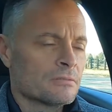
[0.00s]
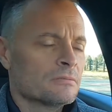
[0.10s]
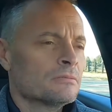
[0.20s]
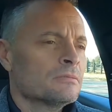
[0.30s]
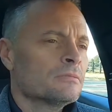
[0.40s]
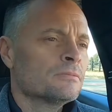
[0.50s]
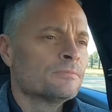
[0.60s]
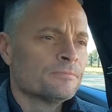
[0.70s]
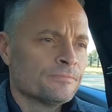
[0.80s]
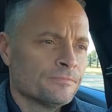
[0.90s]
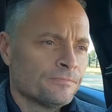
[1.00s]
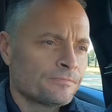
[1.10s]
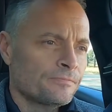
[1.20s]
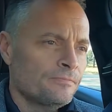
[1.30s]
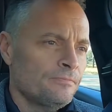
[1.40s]

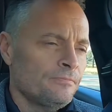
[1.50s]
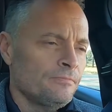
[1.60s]
(silence)